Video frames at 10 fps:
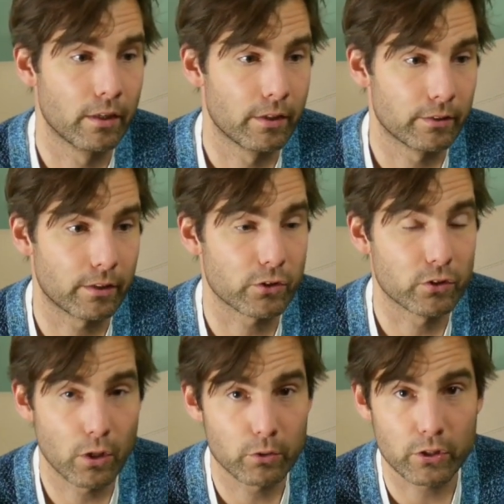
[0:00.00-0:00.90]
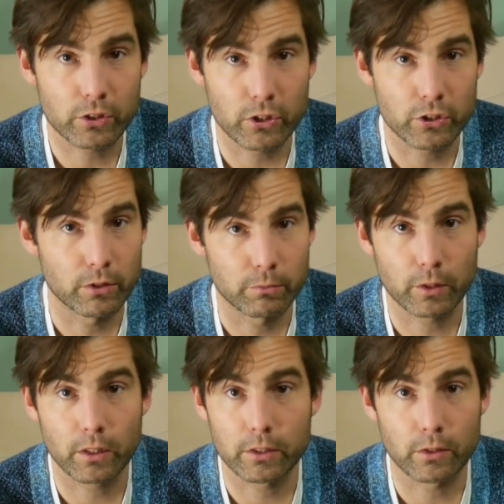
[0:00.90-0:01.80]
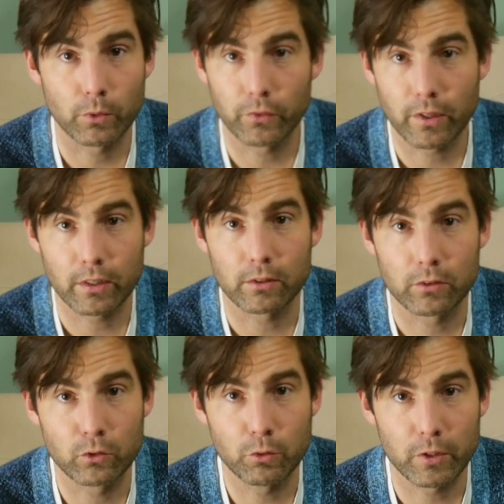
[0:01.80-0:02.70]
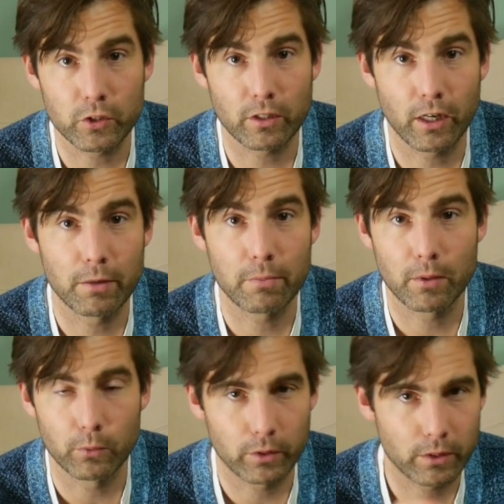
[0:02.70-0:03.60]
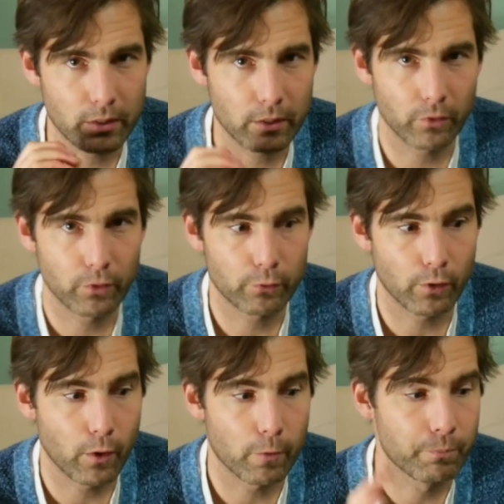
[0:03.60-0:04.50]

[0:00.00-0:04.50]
There's no discussion, because it will take too much time and will kill the flow.